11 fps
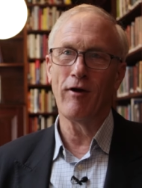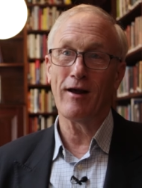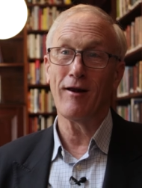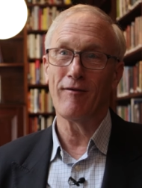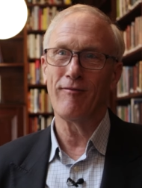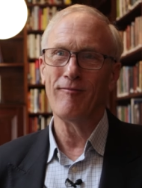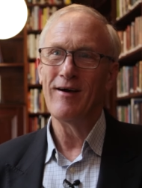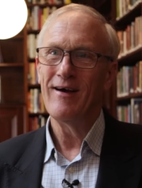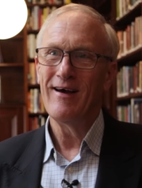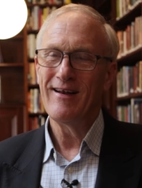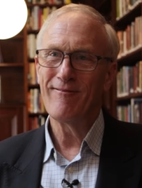regular
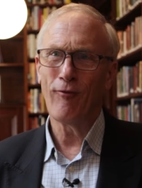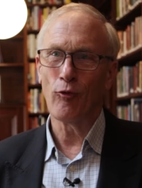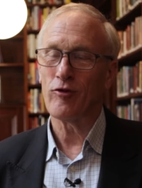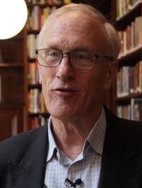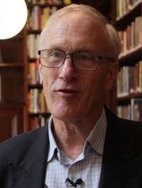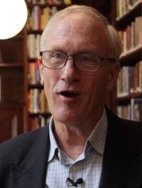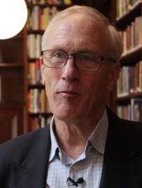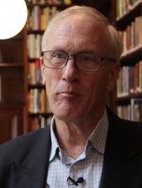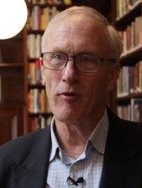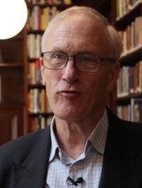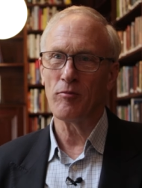forces
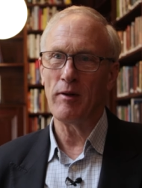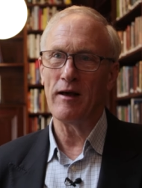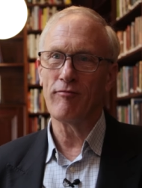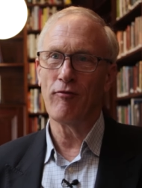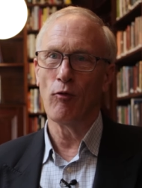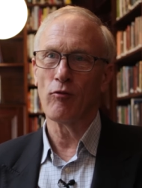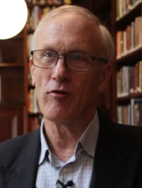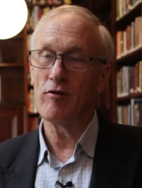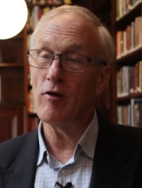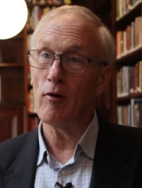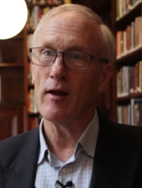can't possibly afford
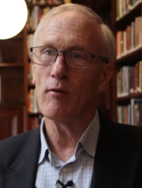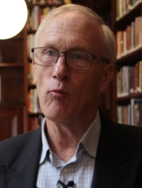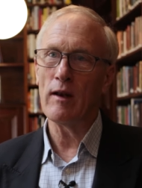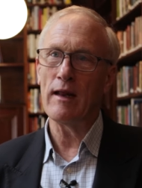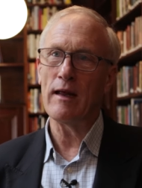to do it. We